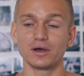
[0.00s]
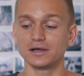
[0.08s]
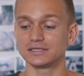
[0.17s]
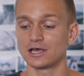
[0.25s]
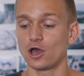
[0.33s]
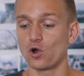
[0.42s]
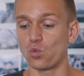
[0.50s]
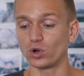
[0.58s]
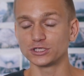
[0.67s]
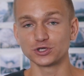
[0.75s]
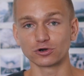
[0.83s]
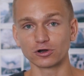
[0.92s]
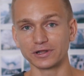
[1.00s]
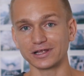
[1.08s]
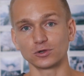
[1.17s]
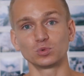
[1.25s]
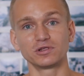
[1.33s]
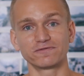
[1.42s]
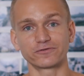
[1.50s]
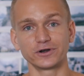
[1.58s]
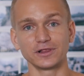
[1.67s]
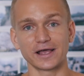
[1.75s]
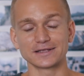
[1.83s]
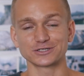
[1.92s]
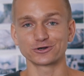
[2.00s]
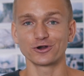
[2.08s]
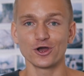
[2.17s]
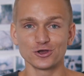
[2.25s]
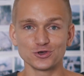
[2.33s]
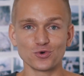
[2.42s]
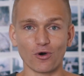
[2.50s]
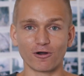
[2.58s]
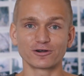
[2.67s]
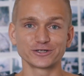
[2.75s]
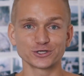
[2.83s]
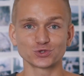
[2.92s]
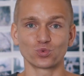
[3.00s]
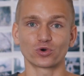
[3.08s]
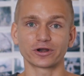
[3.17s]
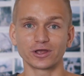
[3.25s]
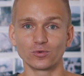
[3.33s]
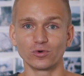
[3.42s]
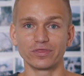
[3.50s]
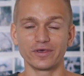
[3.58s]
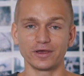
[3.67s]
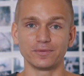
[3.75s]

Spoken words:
but once you're connected with the freelancer, you are just working with